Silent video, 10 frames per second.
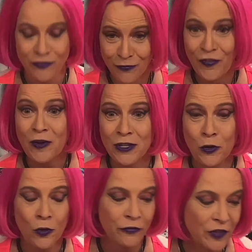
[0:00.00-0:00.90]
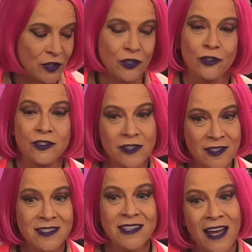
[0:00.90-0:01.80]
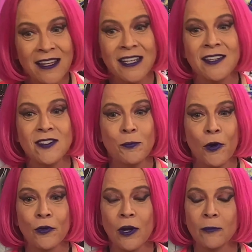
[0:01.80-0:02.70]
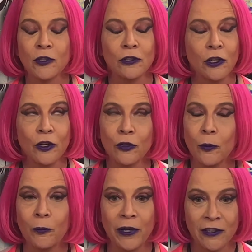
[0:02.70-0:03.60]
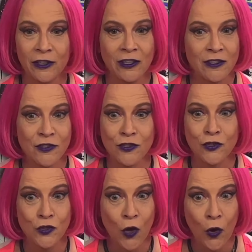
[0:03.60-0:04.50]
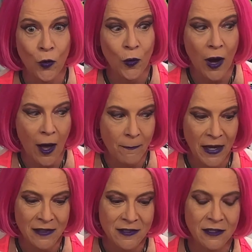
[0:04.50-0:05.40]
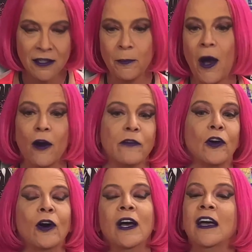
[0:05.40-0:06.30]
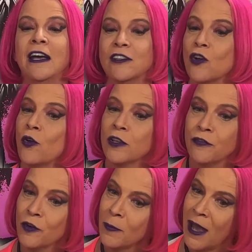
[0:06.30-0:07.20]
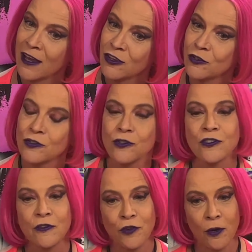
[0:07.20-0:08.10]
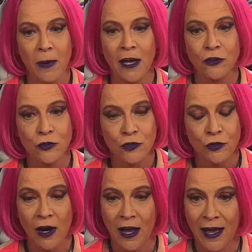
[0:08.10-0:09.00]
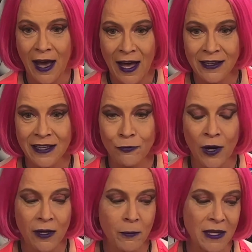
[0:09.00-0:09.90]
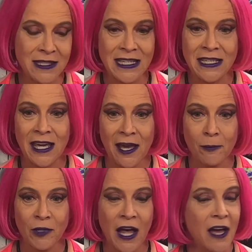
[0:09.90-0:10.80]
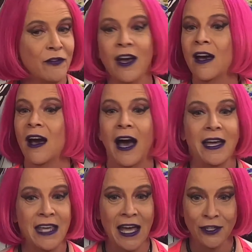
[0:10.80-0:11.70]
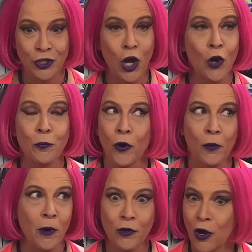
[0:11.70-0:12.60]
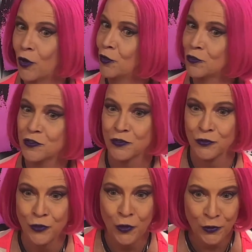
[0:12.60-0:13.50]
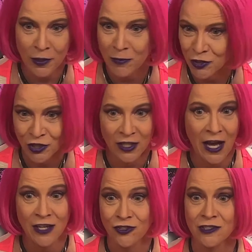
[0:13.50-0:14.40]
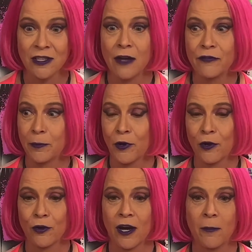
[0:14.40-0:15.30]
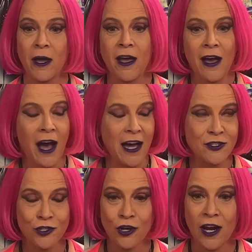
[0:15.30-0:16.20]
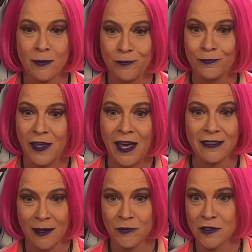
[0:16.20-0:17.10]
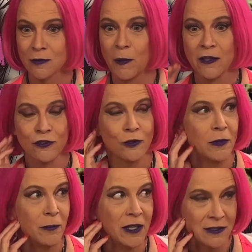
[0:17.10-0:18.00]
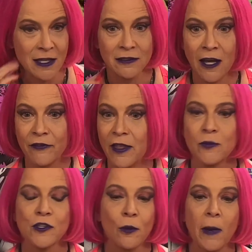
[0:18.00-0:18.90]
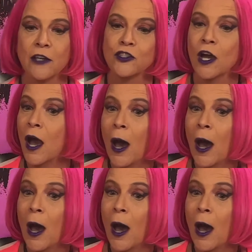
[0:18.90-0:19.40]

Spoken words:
Very cool features. This is not an easy program to learn, but it is so amazingly powerful. It's only for Mac users. If you're a Mac user, I highly recommend Ecamm Live. I get no promo codes, no commission. I just love the program. I should try to get them to sponsor me because I love them so much.